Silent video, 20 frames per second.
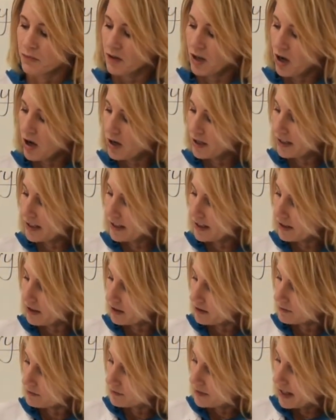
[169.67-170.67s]
on
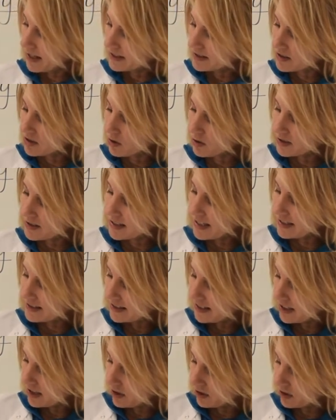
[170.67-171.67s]
here. And so it
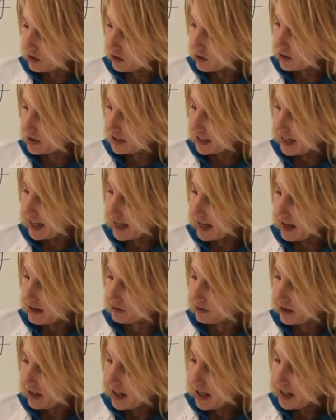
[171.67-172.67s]
says here you're going to
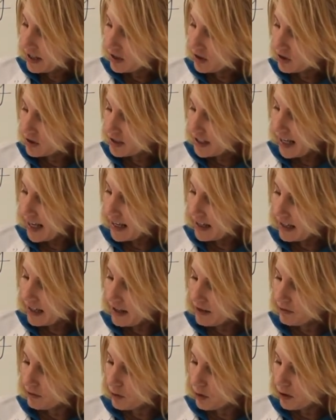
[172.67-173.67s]
have your
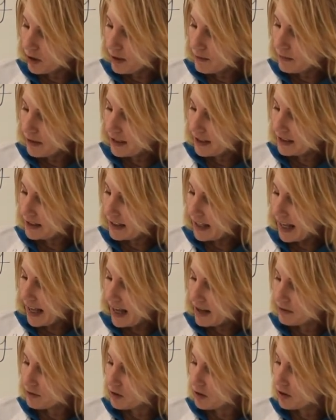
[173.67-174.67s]
data for immediately
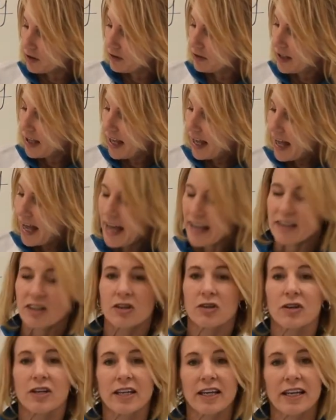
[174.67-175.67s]
after, and
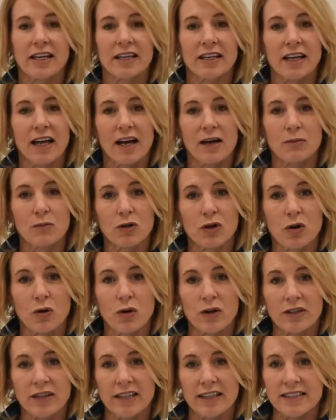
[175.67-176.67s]
you can
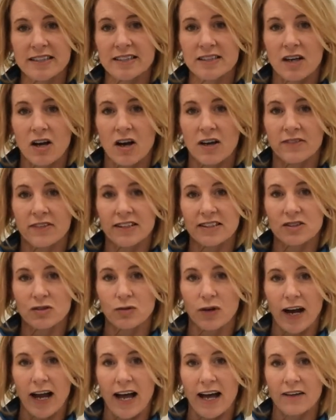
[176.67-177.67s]
record this on this
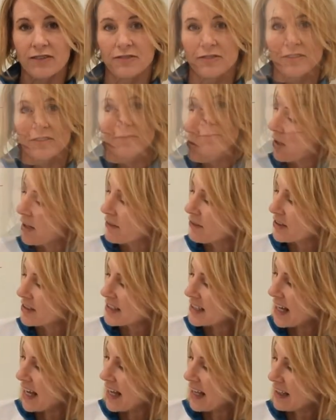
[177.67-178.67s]
graph for every
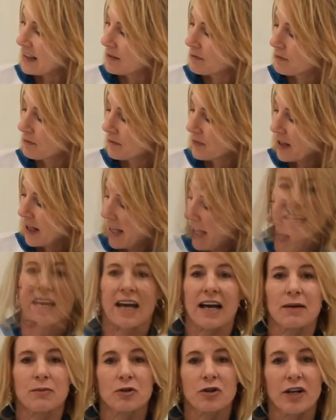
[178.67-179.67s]
day.
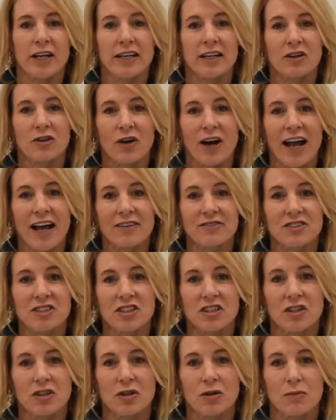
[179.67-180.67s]
Create a graph
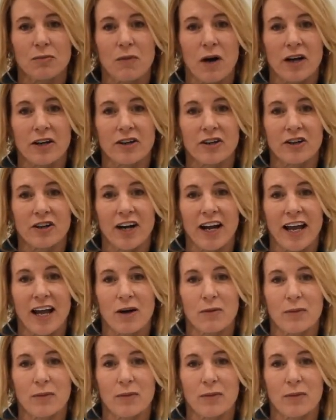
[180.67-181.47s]
to monitor how